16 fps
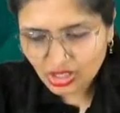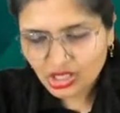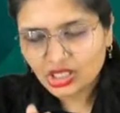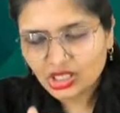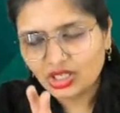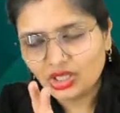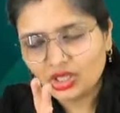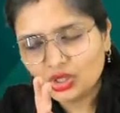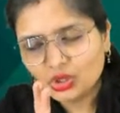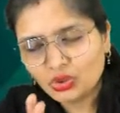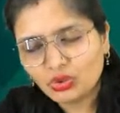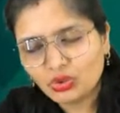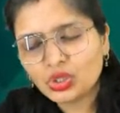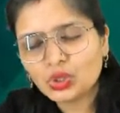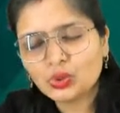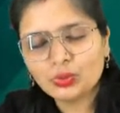no
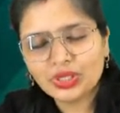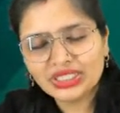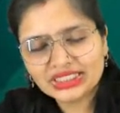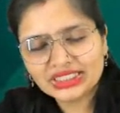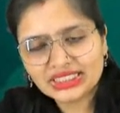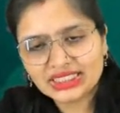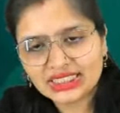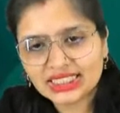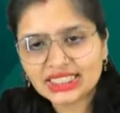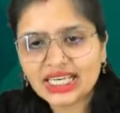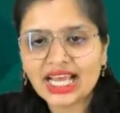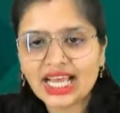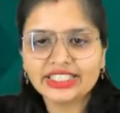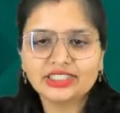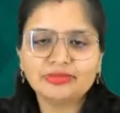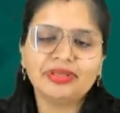question
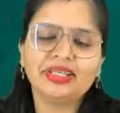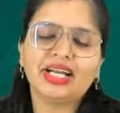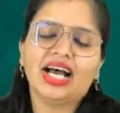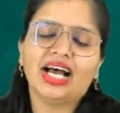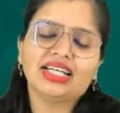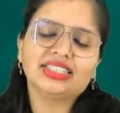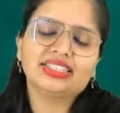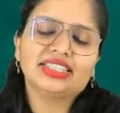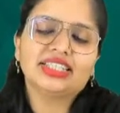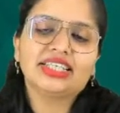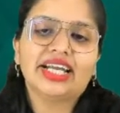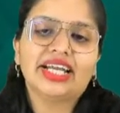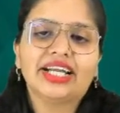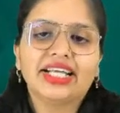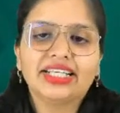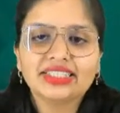has been asked in
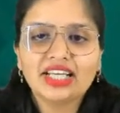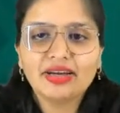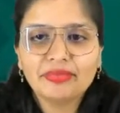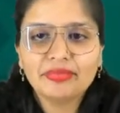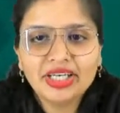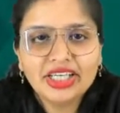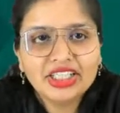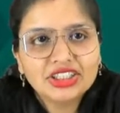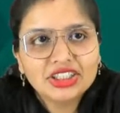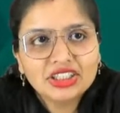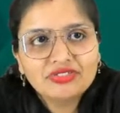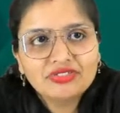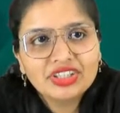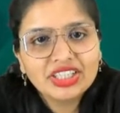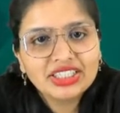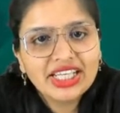GATE examination
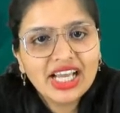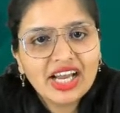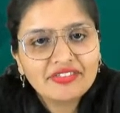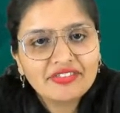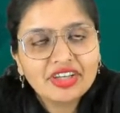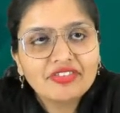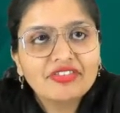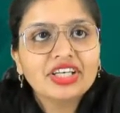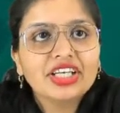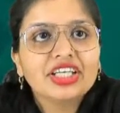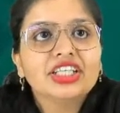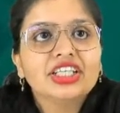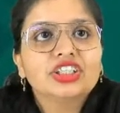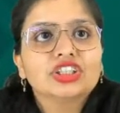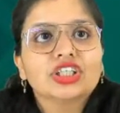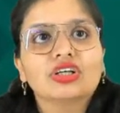where they have given
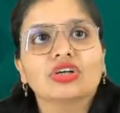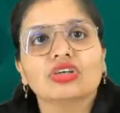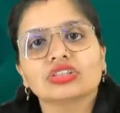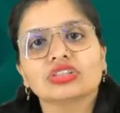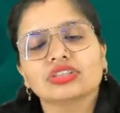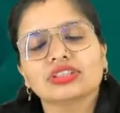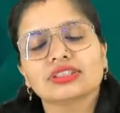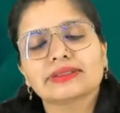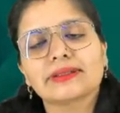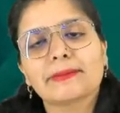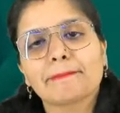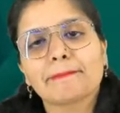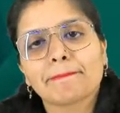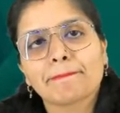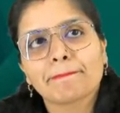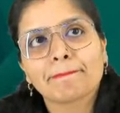initial losses.
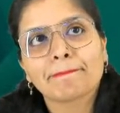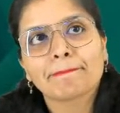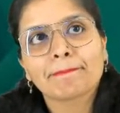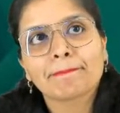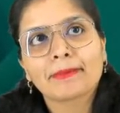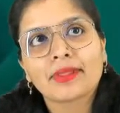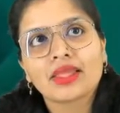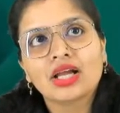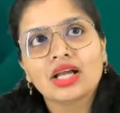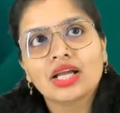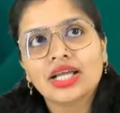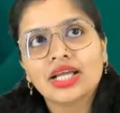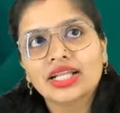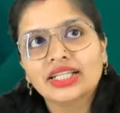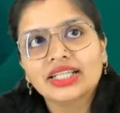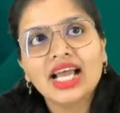
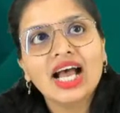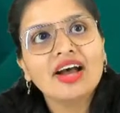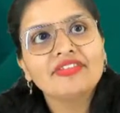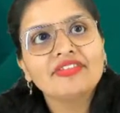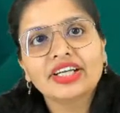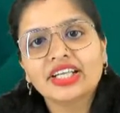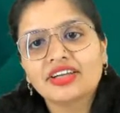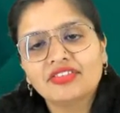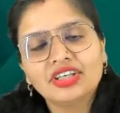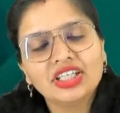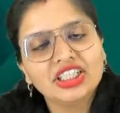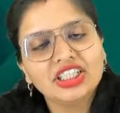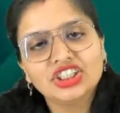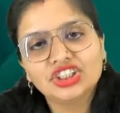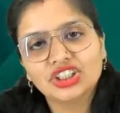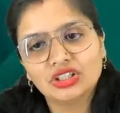They haven't given
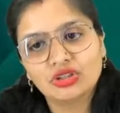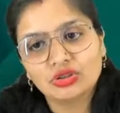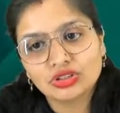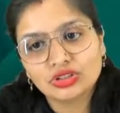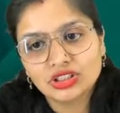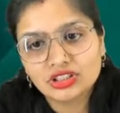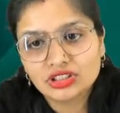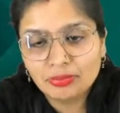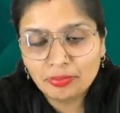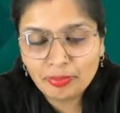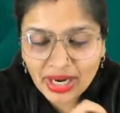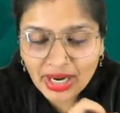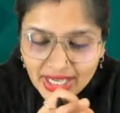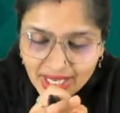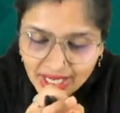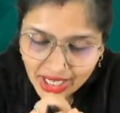initial losses.
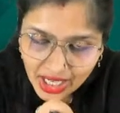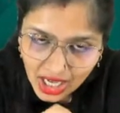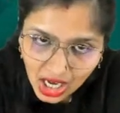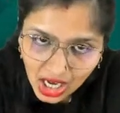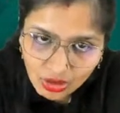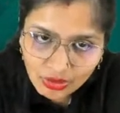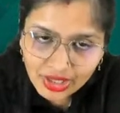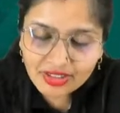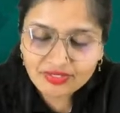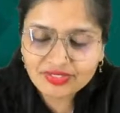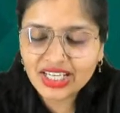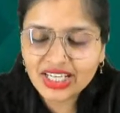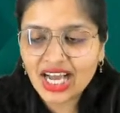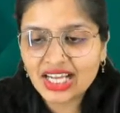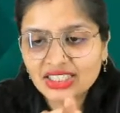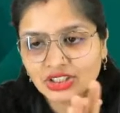But now if they
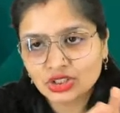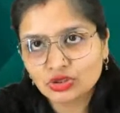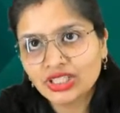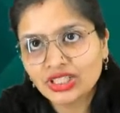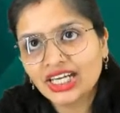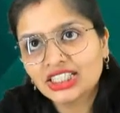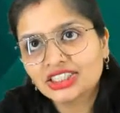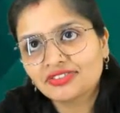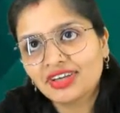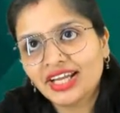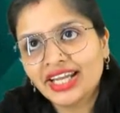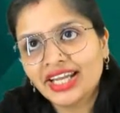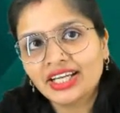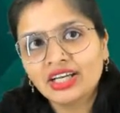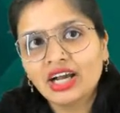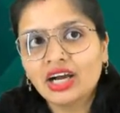ask you, that's why
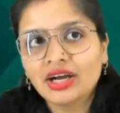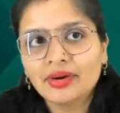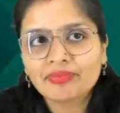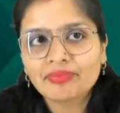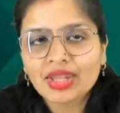in